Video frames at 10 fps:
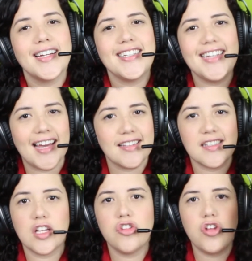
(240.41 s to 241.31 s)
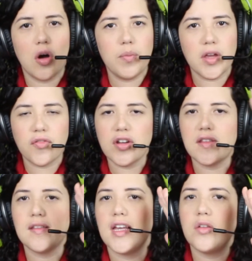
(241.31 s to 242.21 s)
yes, don't be afraid
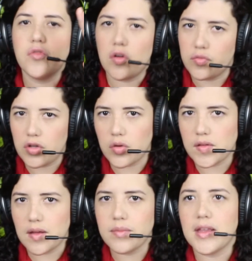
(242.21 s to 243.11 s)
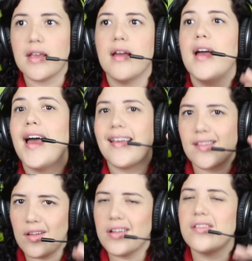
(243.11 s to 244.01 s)
to say you don't know something,
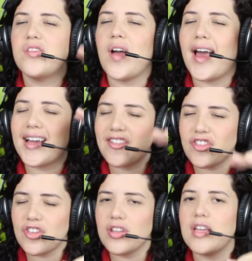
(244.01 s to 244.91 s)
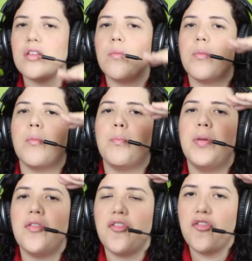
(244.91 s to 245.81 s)
as long as you actually,
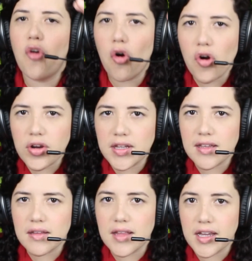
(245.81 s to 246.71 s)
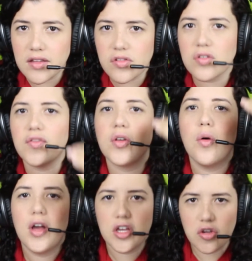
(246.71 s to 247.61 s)
before the
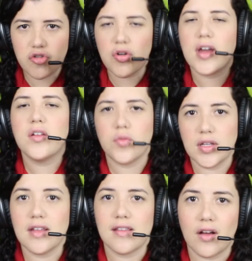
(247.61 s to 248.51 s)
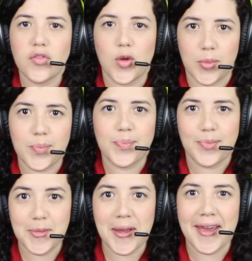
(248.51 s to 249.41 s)
interview, you try and read the software.
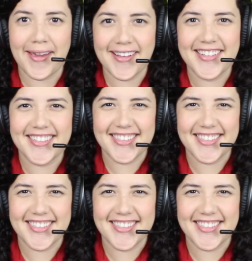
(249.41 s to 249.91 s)
Okay?